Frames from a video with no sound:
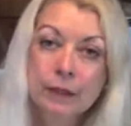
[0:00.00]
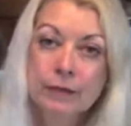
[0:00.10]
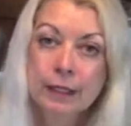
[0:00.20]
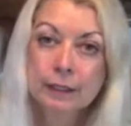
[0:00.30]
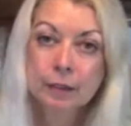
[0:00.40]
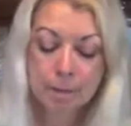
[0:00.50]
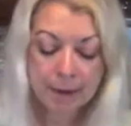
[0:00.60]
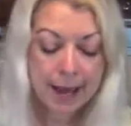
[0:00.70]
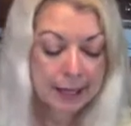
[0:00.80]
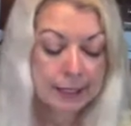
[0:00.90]
little
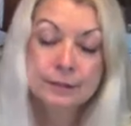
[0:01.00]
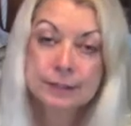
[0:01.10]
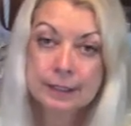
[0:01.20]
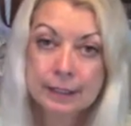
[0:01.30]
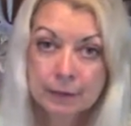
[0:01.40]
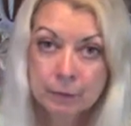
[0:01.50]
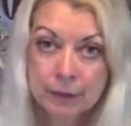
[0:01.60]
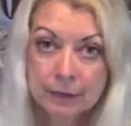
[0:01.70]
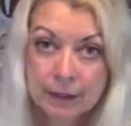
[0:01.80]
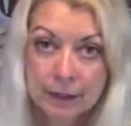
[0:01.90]
packets that come
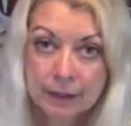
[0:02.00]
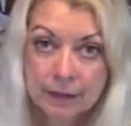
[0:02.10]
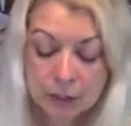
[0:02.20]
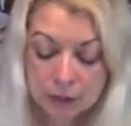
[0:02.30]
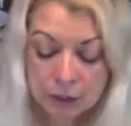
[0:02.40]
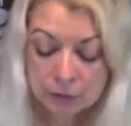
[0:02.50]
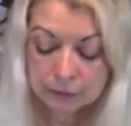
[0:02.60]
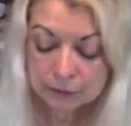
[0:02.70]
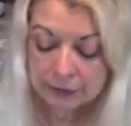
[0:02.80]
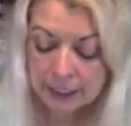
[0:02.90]
with the
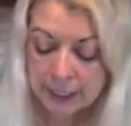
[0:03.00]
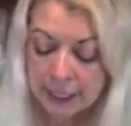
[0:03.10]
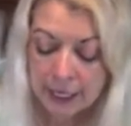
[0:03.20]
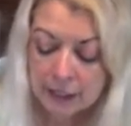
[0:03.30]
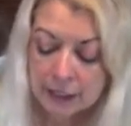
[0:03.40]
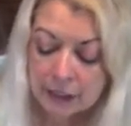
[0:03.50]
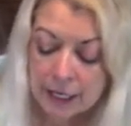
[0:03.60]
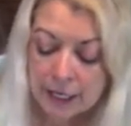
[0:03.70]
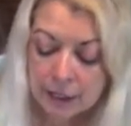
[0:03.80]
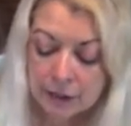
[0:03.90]
noodles.
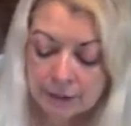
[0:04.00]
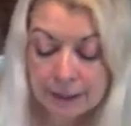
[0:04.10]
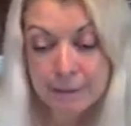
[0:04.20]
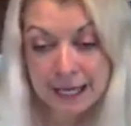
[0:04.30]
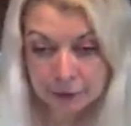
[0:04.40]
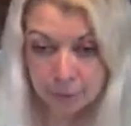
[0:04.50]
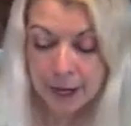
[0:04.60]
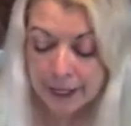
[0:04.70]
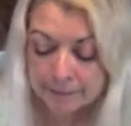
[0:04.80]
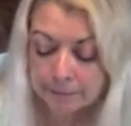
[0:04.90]
That's
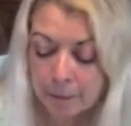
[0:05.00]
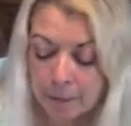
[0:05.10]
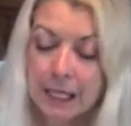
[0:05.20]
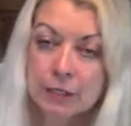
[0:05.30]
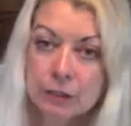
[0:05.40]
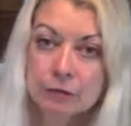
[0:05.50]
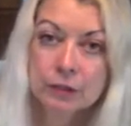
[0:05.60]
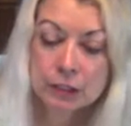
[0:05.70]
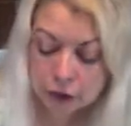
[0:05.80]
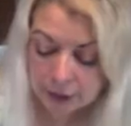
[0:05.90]
why he
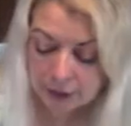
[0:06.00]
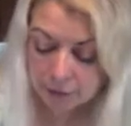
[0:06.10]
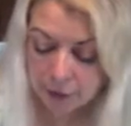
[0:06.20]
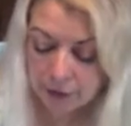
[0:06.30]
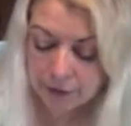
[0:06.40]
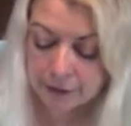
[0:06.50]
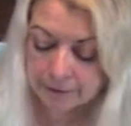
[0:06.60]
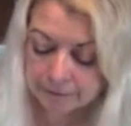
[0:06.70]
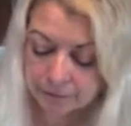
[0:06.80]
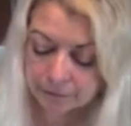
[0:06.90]
used the chicken broth,
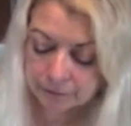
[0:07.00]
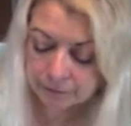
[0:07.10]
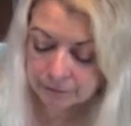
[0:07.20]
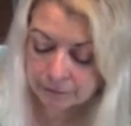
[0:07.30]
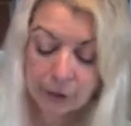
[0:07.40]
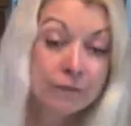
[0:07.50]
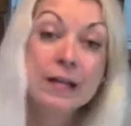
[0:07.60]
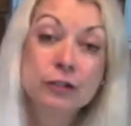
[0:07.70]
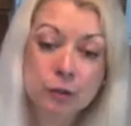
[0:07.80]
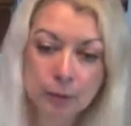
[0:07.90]
or
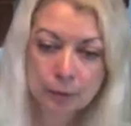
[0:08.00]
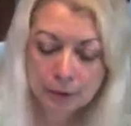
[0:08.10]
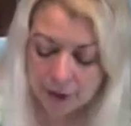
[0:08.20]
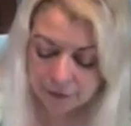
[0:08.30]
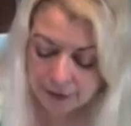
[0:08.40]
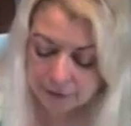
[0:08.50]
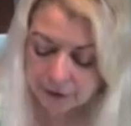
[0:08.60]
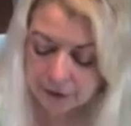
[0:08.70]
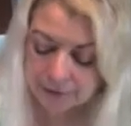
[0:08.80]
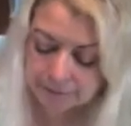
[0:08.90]
vegetable broth, I'm sorry.